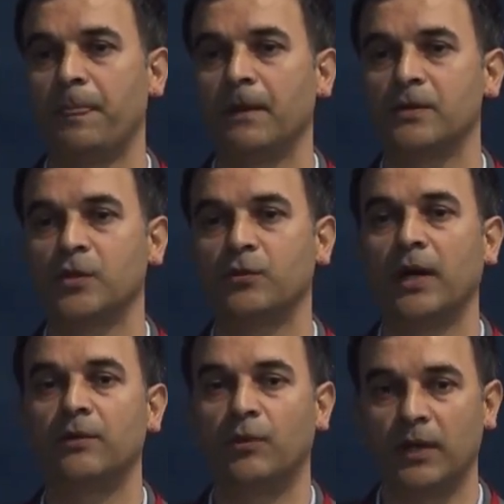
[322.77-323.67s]
So we
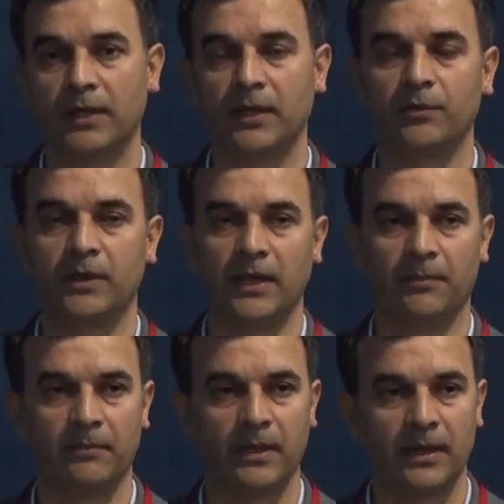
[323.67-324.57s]
are working with
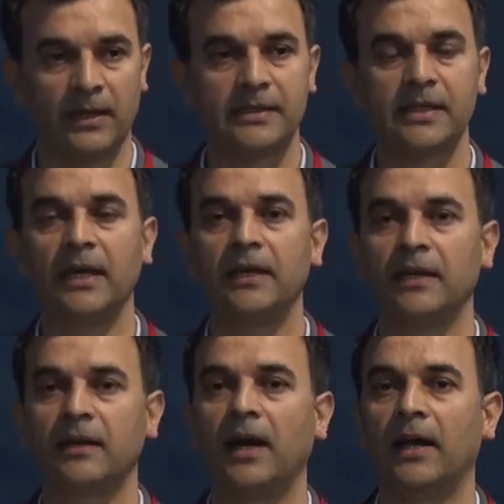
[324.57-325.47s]
them. Let's say in
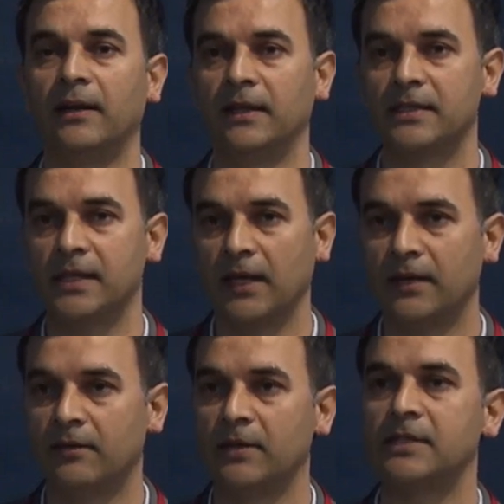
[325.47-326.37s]
Iran, let's say
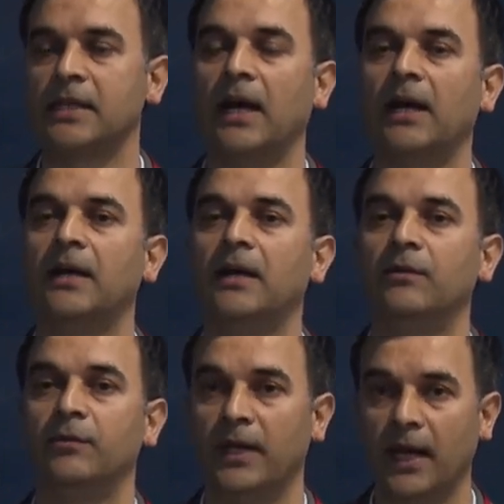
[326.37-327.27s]
in Russia,
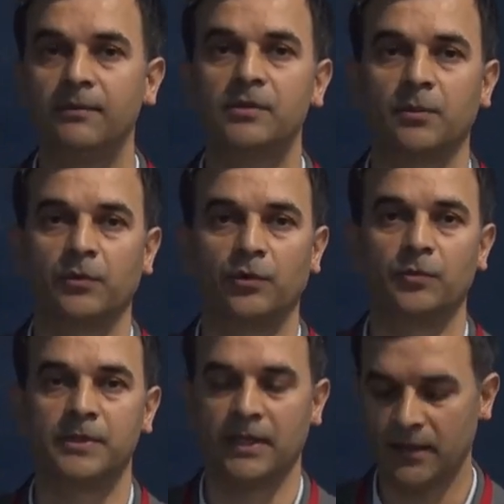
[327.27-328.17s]
we have some
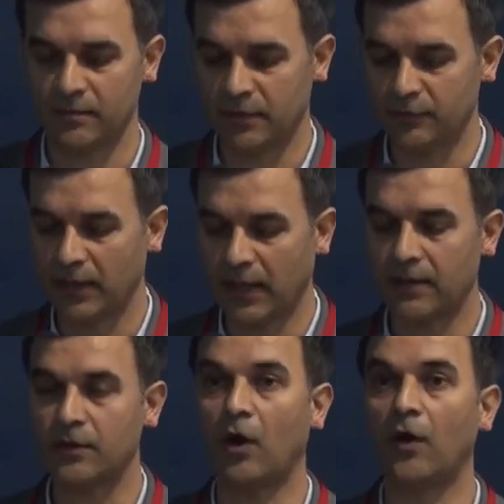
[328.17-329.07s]
groups there, but we
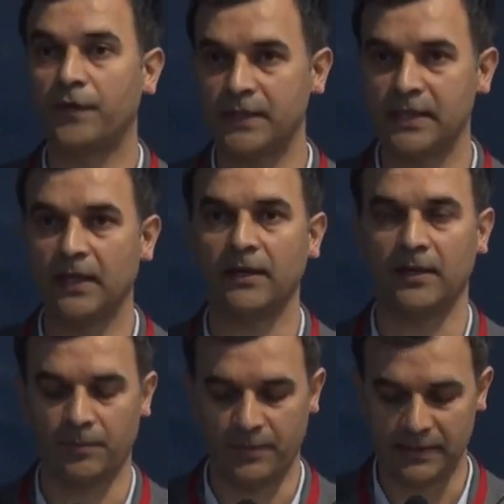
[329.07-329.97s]
cannot officially
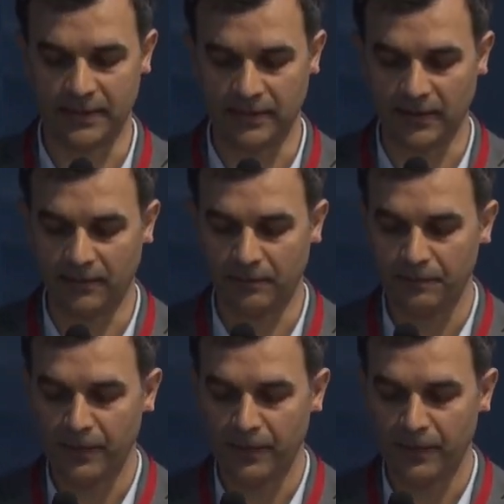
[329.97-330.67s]
represent them.